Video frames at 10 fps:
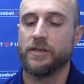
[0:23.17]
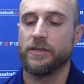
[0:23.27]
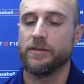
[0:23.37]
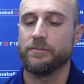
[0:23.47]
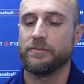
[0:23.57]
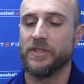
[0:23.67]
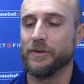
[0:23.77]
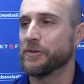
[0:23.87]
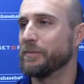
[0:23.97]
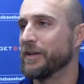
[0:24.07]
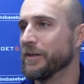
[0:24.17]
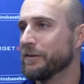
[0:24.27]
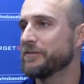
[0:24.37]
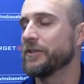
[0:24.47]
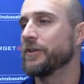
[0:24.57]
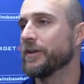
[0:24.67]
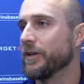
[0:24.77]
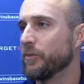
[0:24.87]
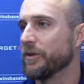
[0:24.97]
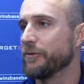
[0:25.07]
you know, it's a big lift and you
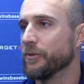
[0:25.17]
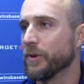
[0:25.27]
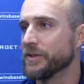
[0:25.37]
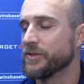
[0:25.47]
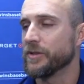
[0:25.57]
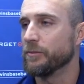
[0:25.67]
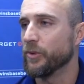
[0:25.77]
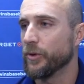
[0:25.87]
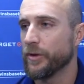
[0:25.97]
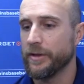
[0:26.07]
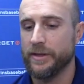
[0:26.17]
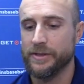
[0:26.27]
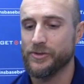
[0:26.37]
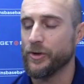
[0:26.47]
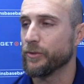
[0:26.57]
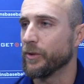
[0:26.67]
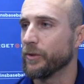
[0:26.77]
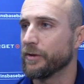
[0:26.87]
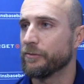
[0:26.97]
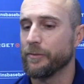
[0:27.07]
end up with a few runs on the board and things start
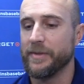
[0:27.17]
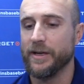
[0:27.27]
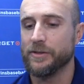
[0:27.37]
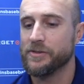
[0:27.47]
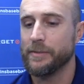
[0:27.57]
rolling from there.